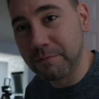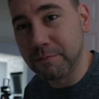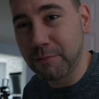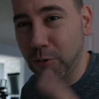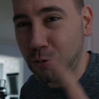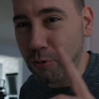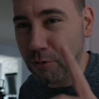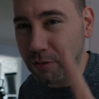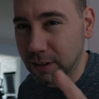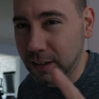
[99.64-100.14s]
but
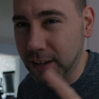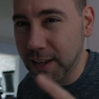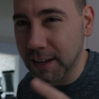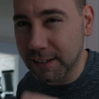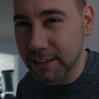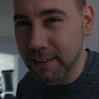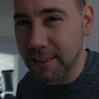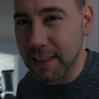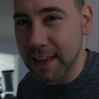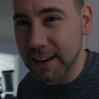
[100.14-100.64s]
we'll get
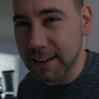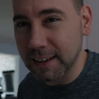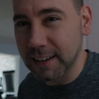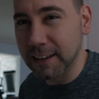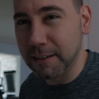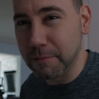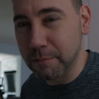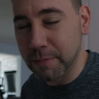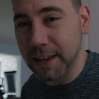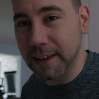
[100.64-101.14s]
to that
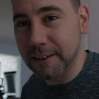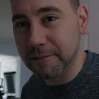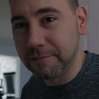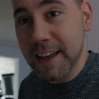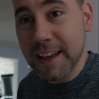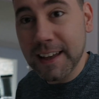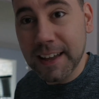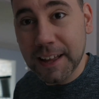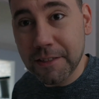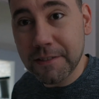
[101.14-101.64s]
in a bit.
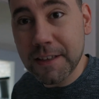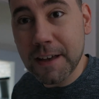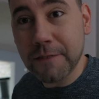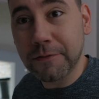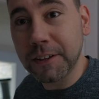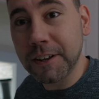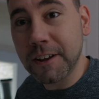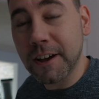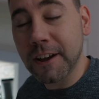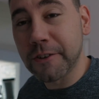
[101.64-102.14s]
It's
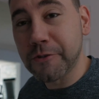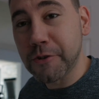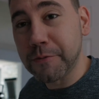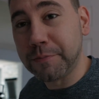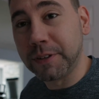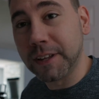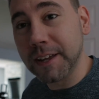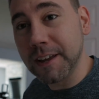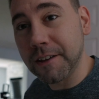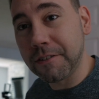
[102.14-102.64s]
definitely not going to
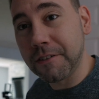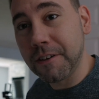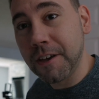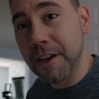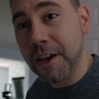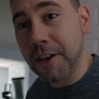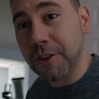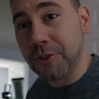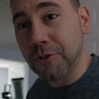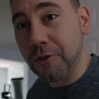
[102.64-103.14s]
replace
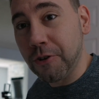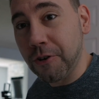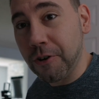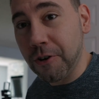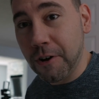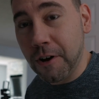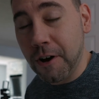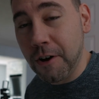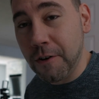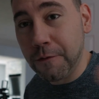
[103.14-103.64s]

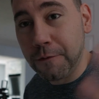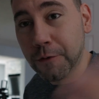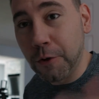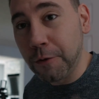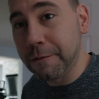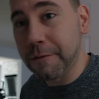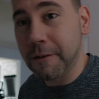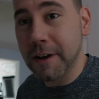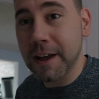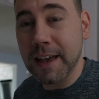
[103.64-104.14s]
your full
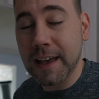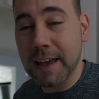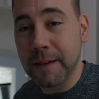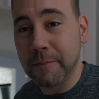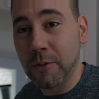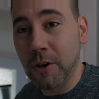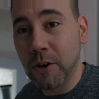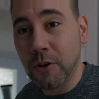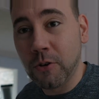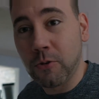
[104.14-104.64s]

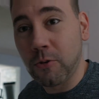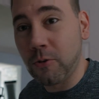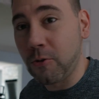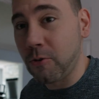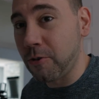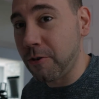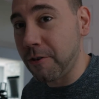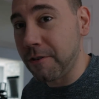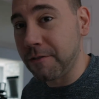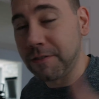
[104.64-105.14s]
frame
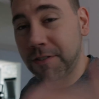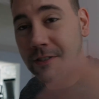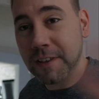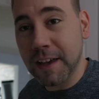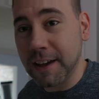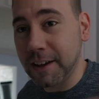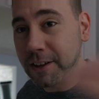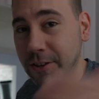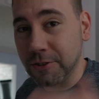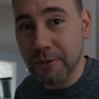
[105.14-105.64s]
or
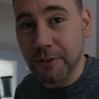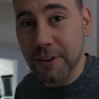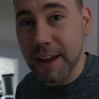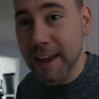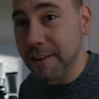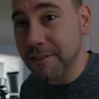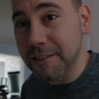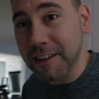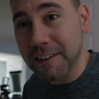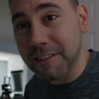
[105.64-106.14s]
say your
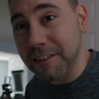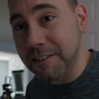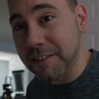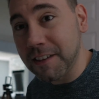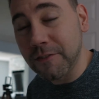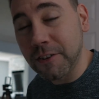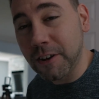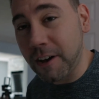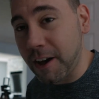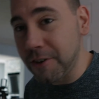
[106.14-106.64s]

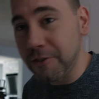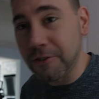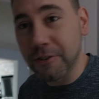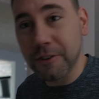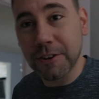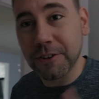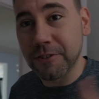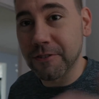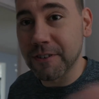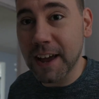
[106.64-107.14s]

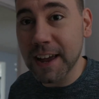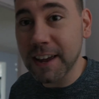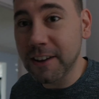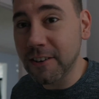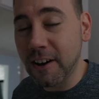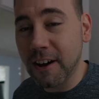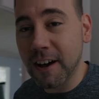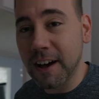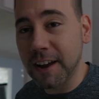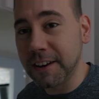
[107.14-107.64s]
a6700, your
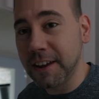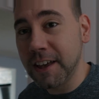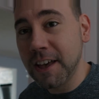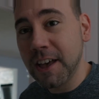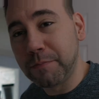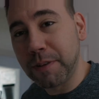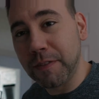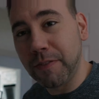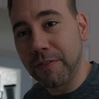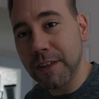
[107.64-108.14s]
Nikon,
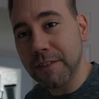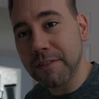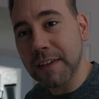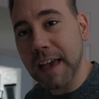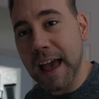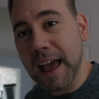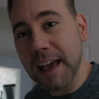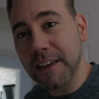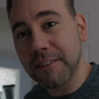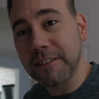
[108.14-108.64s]
but this
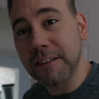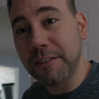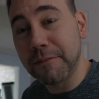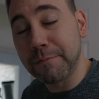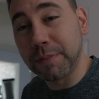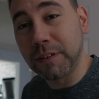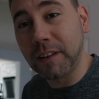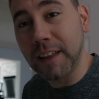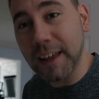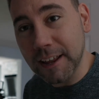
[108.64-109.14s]
has its
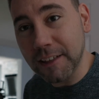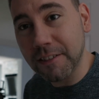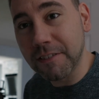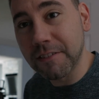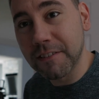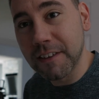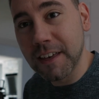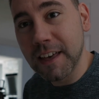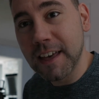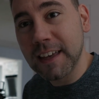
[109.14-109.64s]

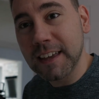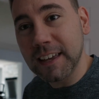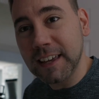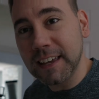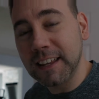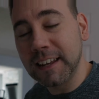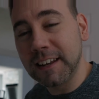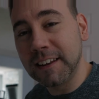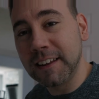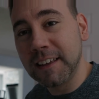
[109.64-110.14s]
place
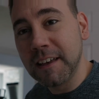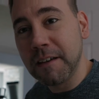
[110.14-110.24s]
in